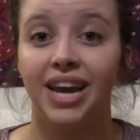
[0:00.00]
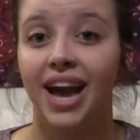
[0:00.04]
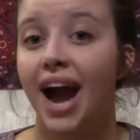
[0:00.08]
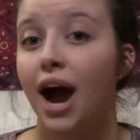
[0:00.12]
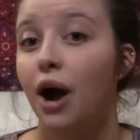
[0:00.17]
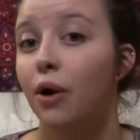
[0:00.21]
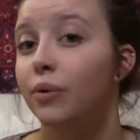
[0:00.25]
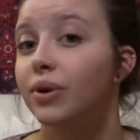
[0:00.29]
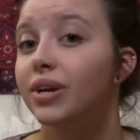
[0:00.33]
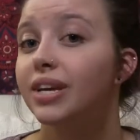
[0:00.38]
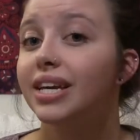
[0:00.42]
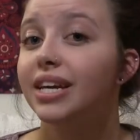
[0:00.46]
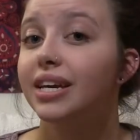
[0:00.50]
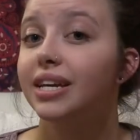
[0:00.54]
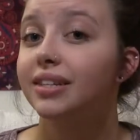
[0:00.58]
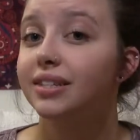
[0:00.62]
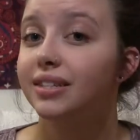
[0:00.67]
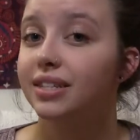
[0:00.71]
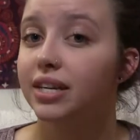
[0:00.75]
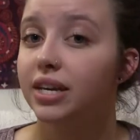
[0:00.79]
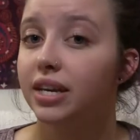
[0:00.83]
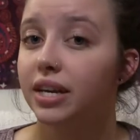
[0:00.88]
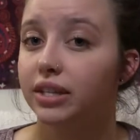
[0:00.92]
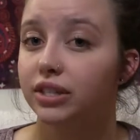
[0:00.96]
how
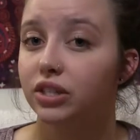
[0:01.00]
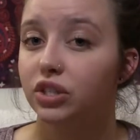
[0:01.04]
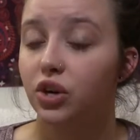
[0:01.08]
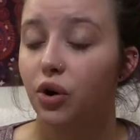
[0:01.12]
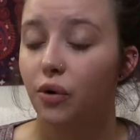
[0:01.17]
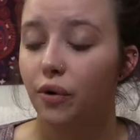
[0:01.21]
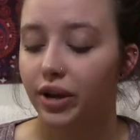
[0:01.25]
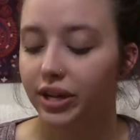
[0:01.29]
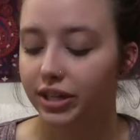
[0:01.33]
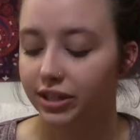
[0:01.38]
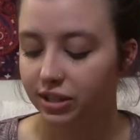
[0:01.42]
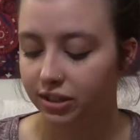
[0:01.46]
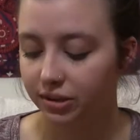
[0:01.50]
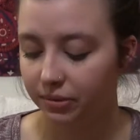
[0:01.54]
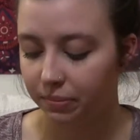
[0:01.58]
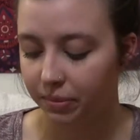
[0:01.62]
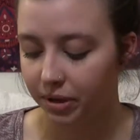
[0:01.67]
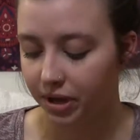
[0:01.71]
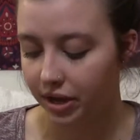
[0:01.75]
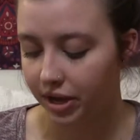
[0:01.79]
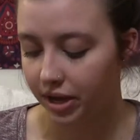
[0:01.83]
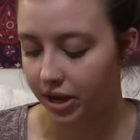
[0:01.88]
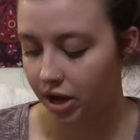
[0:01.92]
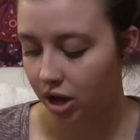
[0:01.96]
easy it's going to
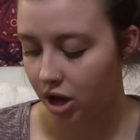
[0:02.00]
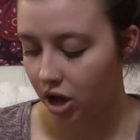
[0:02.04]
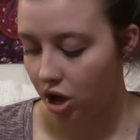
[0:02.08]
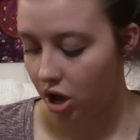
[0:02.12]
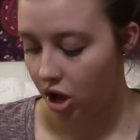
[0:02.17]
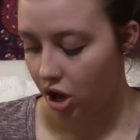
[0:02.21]
be.